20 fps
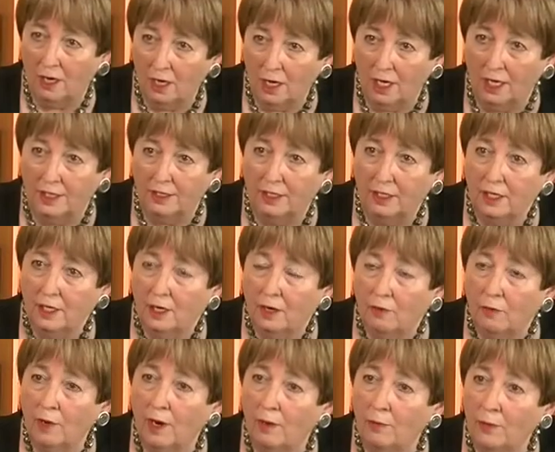As for Dr.
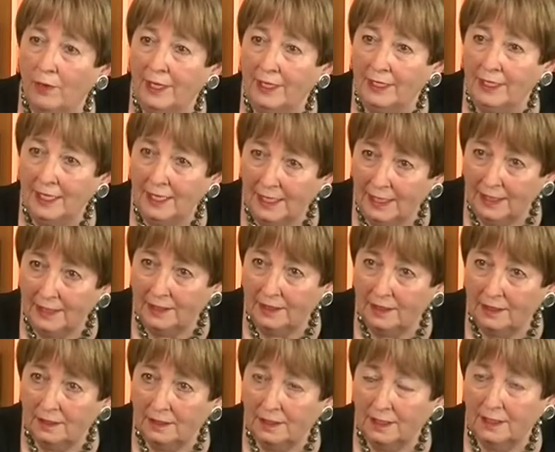Zalabak's
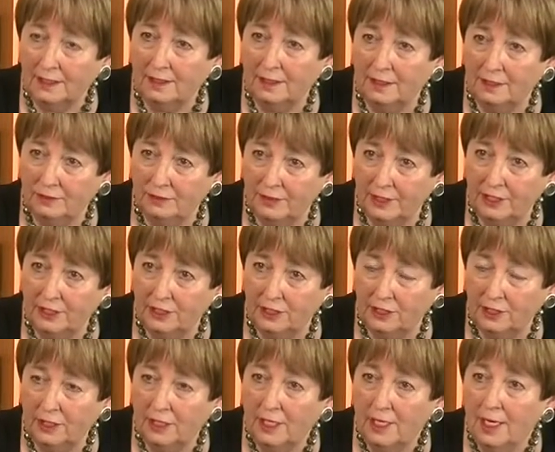future,
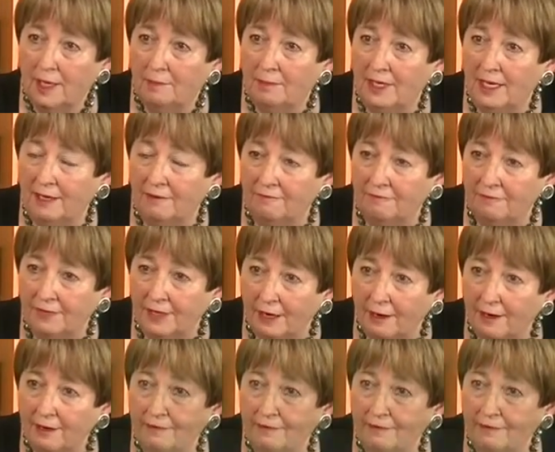organizational consulting